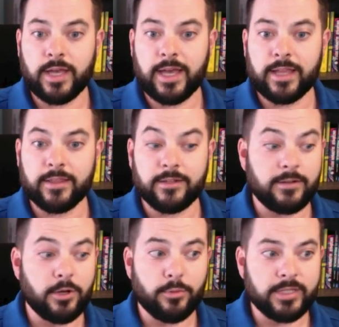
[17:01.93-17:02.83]
and then
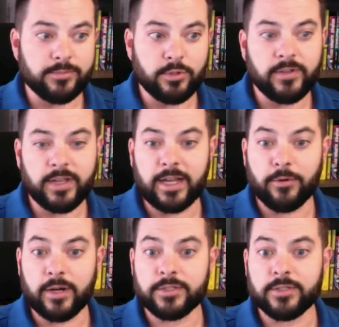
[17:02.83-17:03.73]
nobody's moving
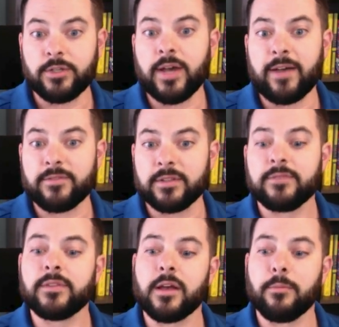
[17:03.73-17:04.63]
anywhere. So you have to leave
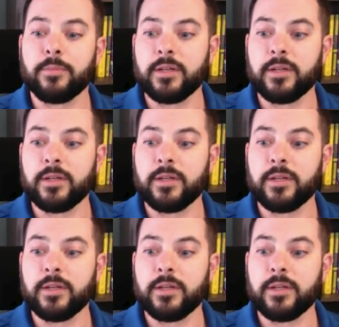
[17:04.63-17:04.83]
the company